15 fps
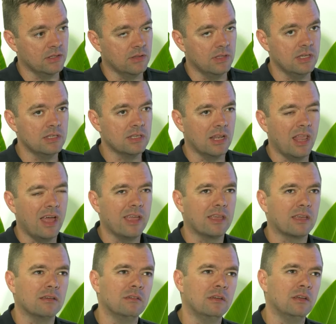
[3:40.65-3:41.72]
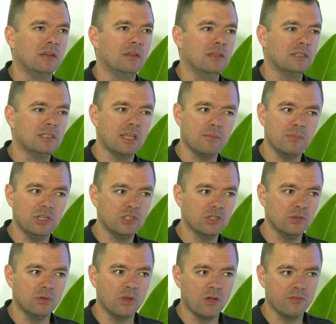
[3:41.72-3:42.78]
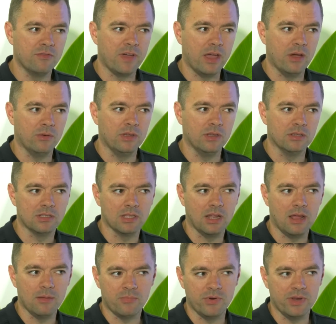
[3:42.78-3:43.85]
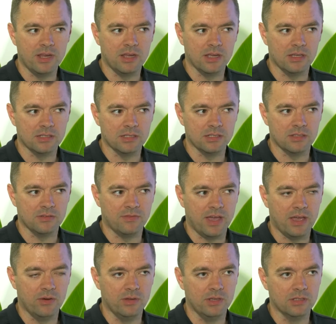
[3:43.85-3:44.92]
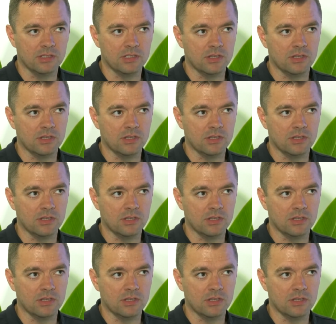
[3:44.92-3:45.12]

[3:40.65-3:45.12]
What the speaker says: So these are like semi-pseudo failures, they're like precursors to failures.